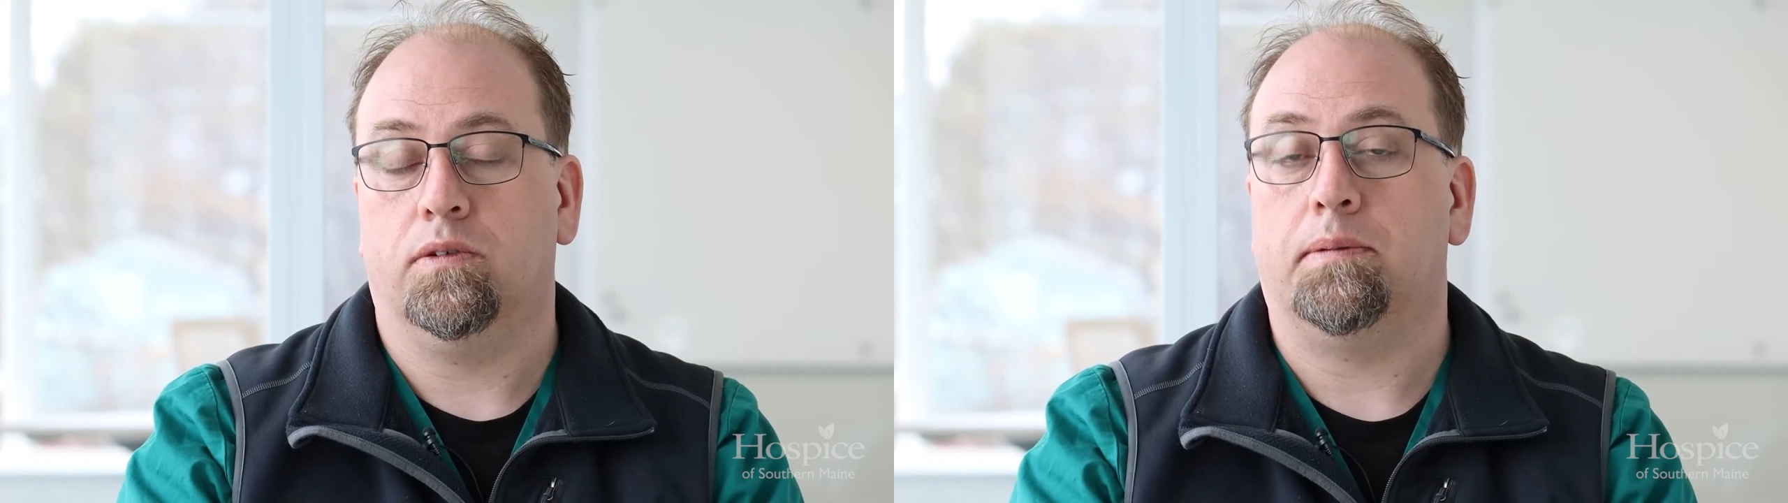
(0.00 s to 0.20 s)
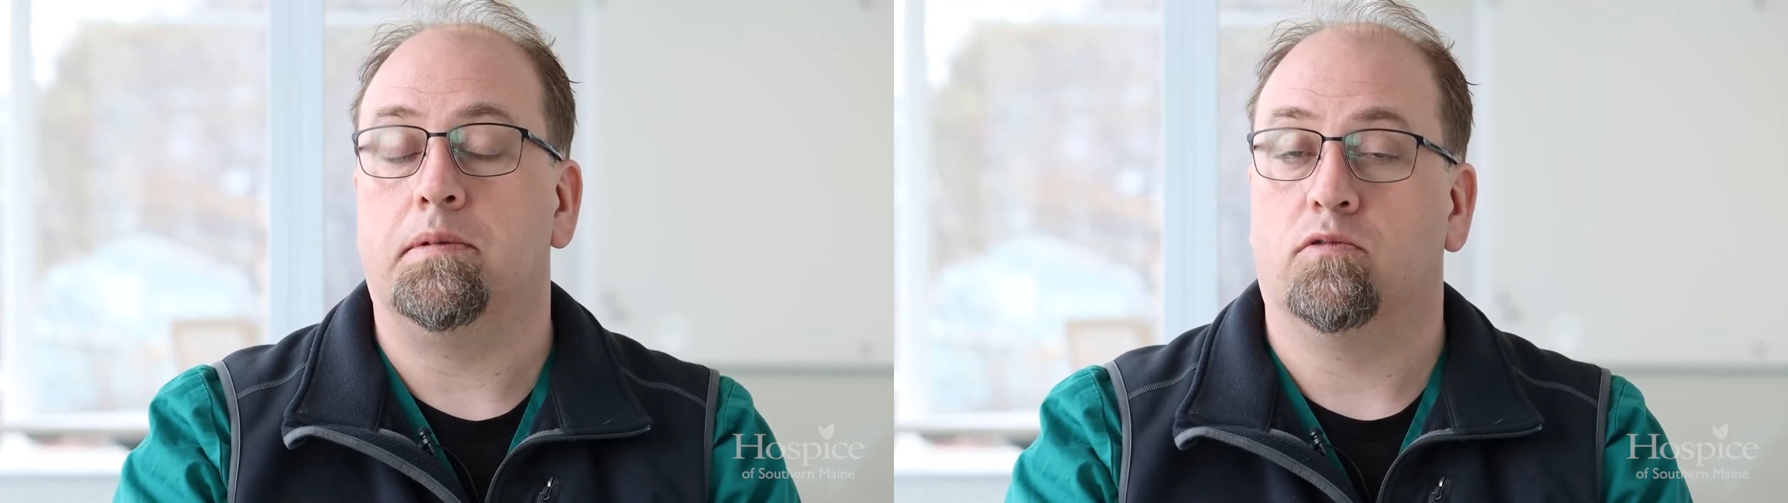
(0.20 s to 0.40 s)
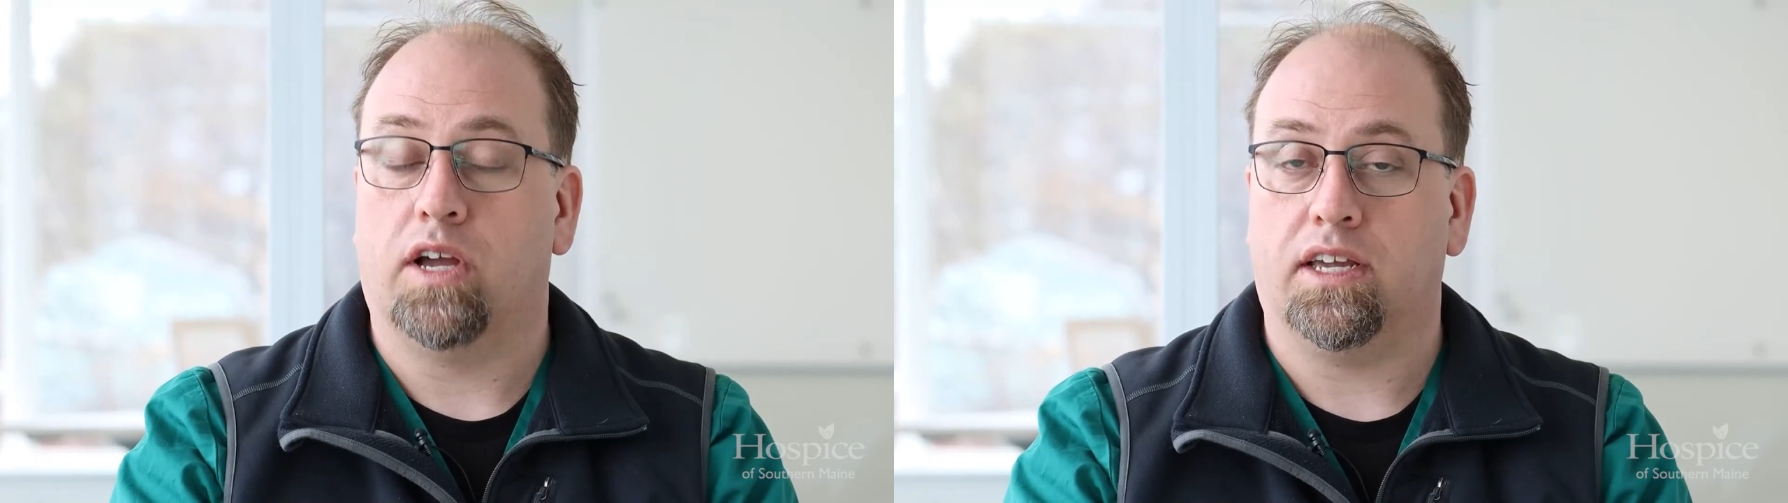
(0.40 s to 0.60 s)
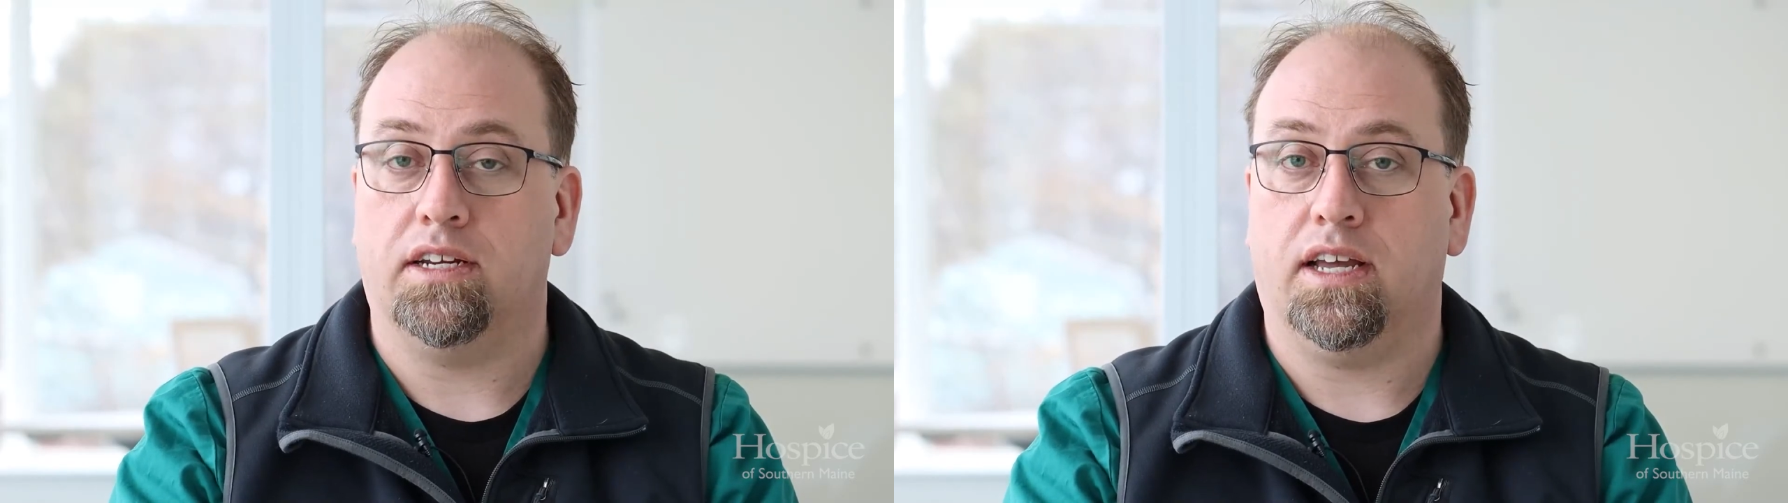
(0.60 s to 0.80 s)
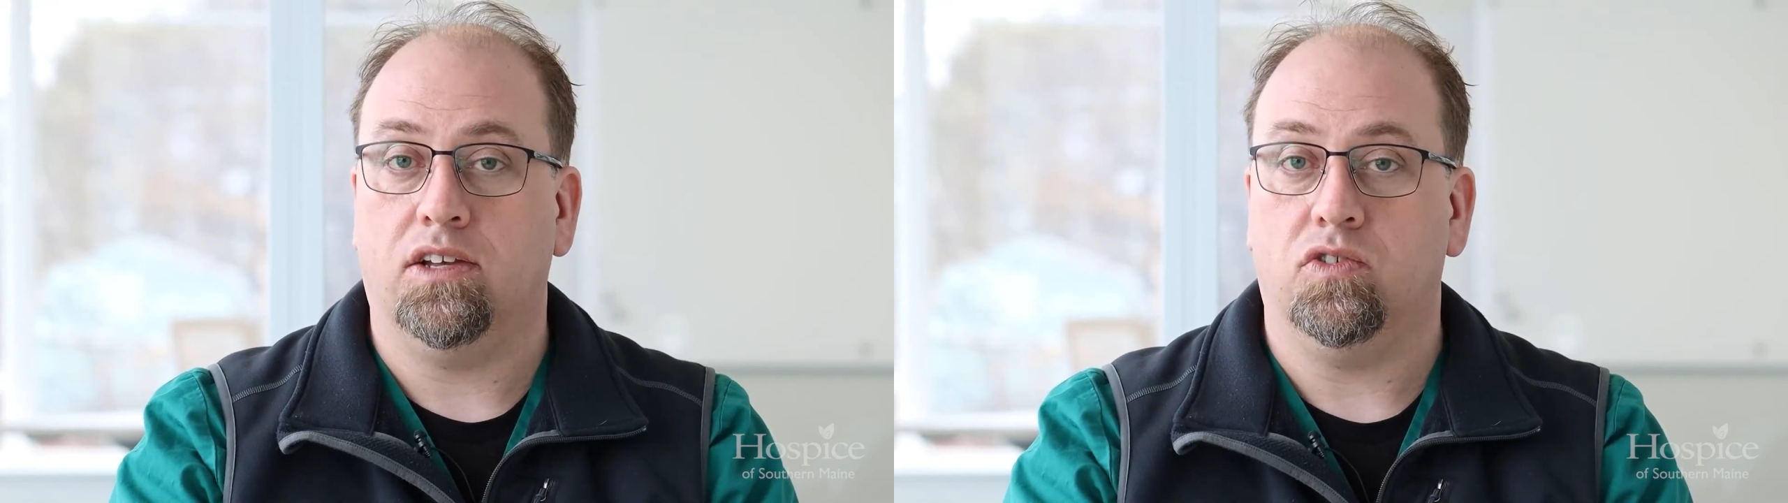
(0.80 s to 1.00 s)
them to
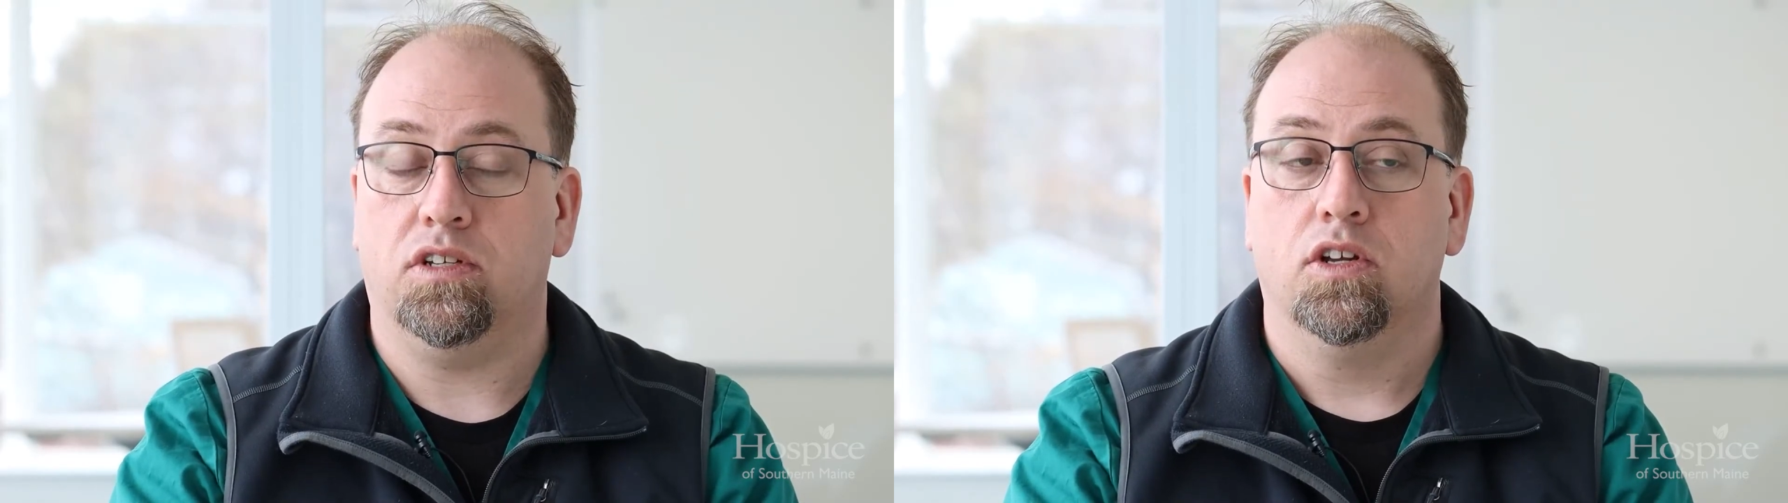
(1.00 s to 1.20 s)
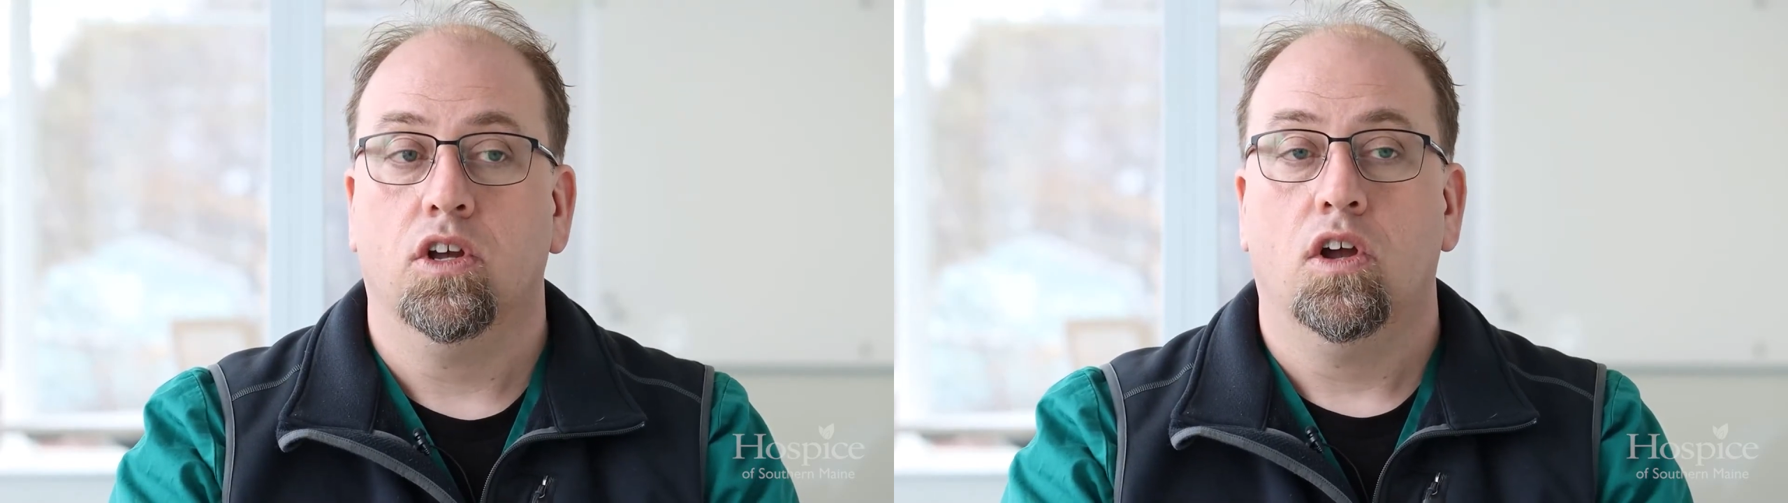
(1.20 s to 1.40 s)
recognize it,